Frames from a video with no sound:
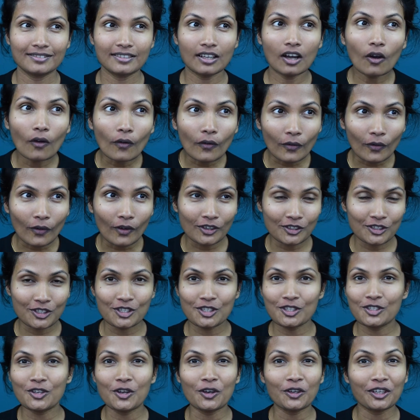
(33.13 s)
oh gosh,
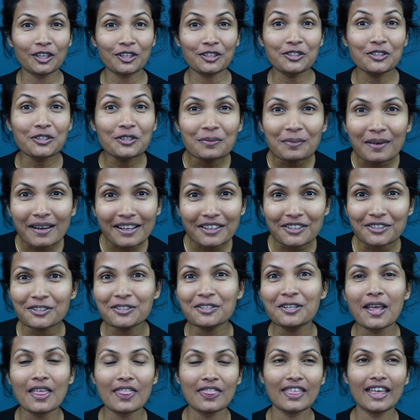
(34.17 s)
she's talking too much,
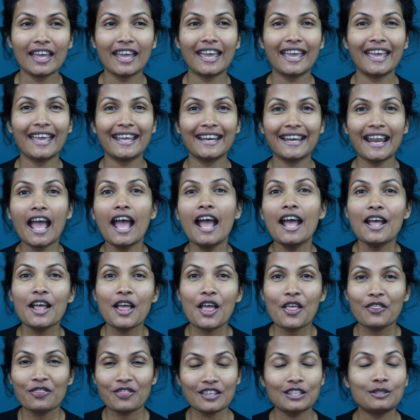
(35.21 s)
then
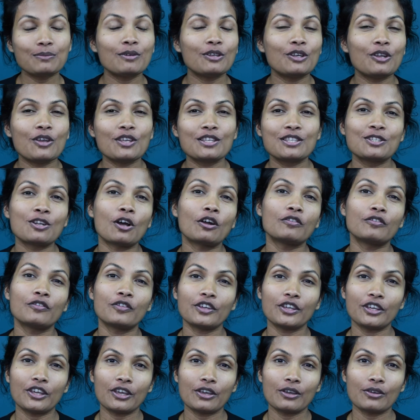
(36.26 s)
this video is not for
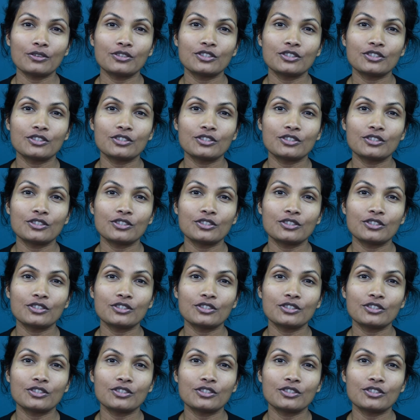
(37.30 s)
you.